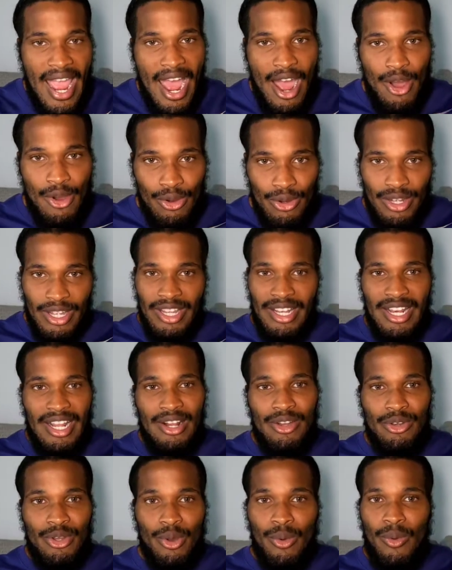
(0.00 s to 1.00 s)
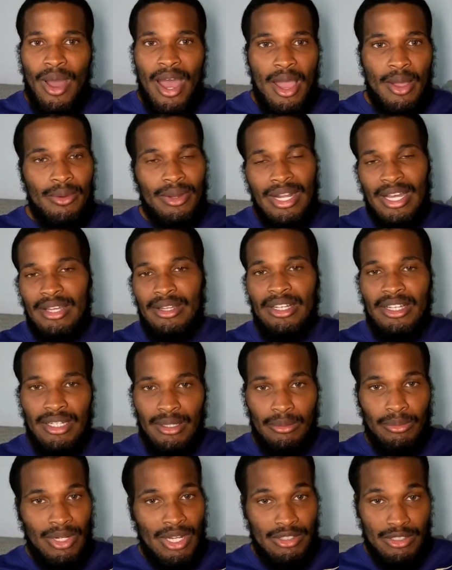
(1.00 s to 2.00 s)
out. I don't know why when
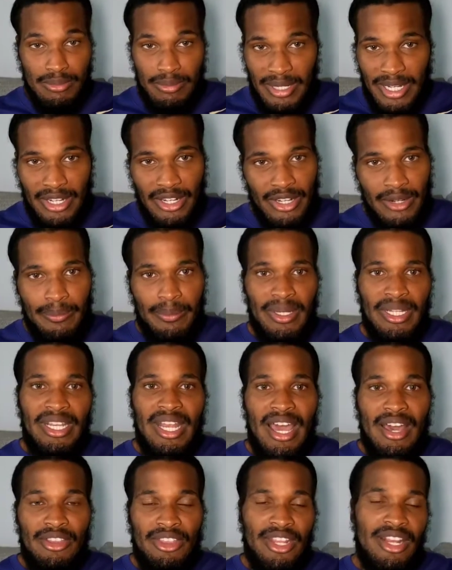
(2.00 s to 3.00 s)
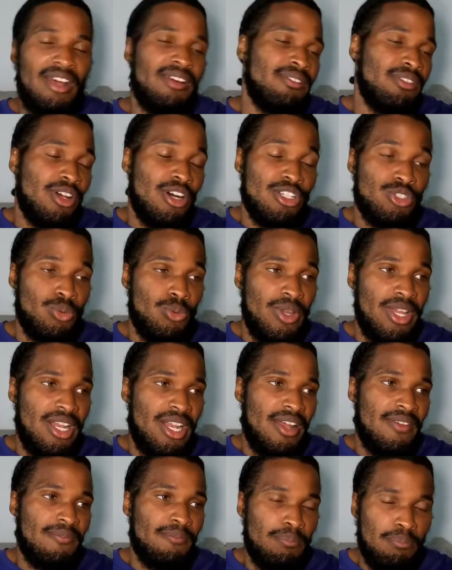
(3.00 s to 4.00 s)
I was bigger, but now that I've lost
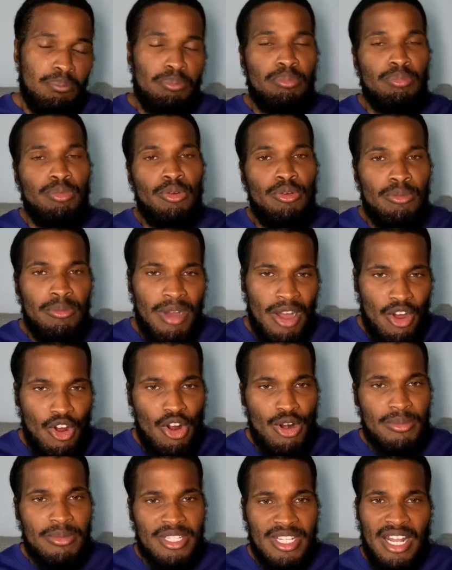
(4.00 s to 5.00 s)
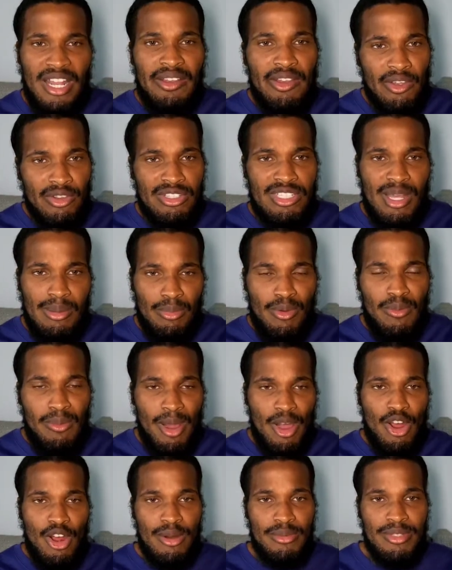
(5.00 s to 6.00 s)
weight, I move my arms in. I notice I move
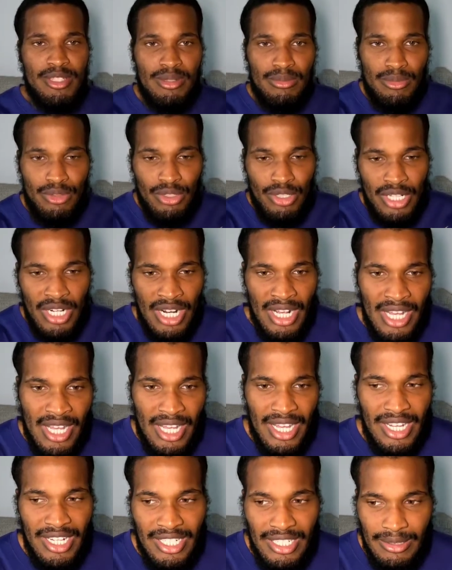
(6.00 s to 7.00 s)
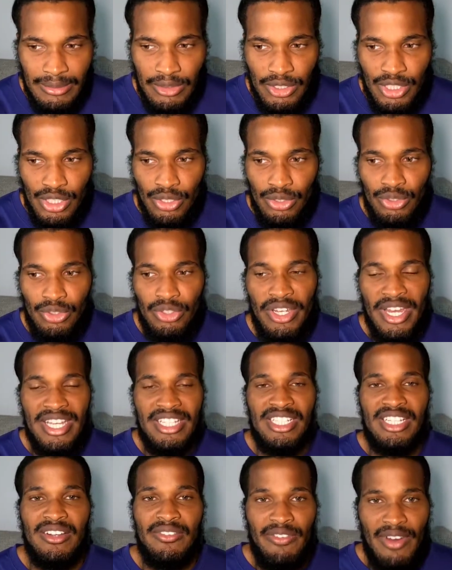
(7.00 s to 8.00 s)
my arms in more. So you
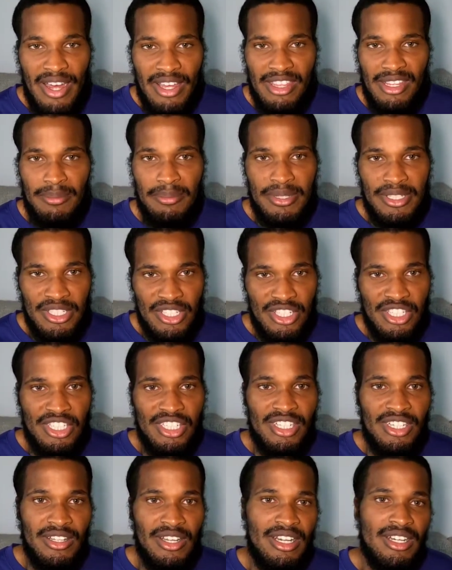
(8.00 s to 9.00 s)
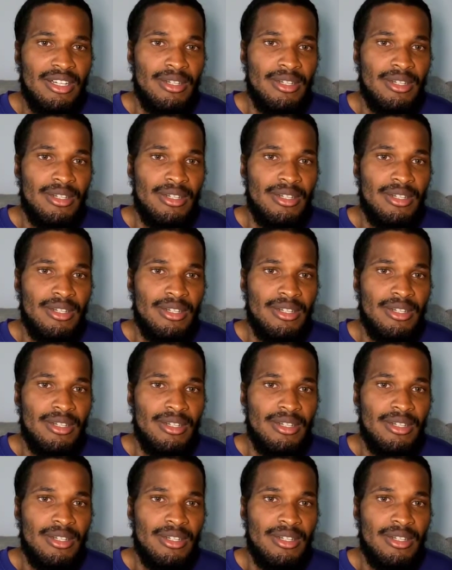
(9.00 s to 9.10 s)
guys can find the position